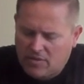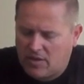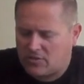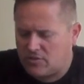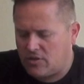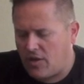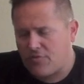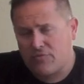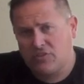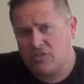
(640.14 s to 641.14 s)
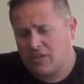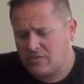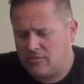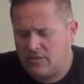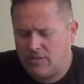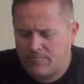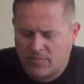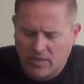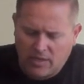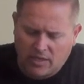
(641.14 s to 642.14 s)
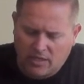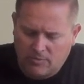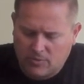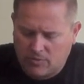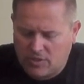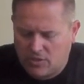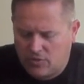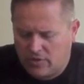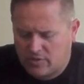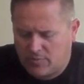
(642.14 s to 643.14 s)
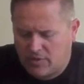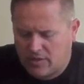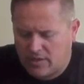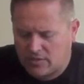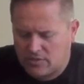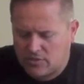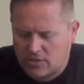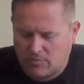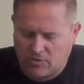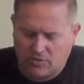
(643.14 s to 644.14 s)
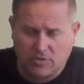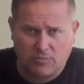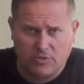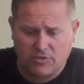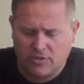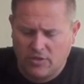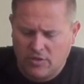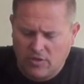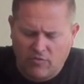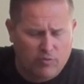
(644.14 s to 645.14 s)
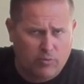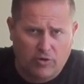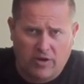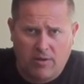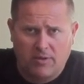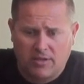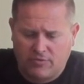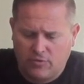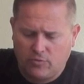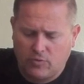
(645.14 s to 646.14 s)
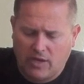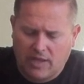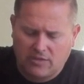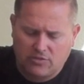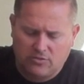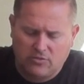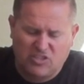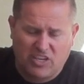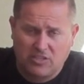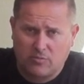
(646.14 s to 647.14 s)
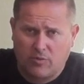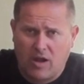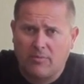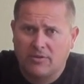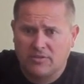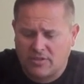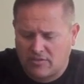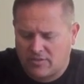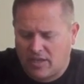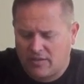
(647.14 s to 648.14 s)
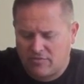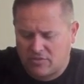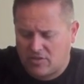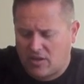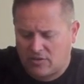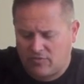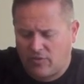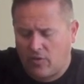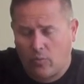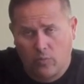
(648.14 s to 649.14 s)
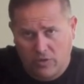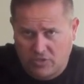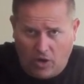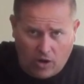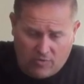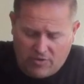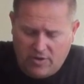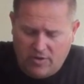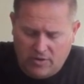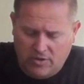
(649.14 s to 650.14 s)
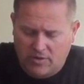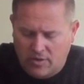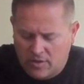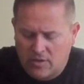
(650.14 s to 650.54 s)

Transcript: You got your 3GX unit. It comes with the USB connector to hook up to your computer for programming if you would like to change the parameters outside of the stock default, which are very good.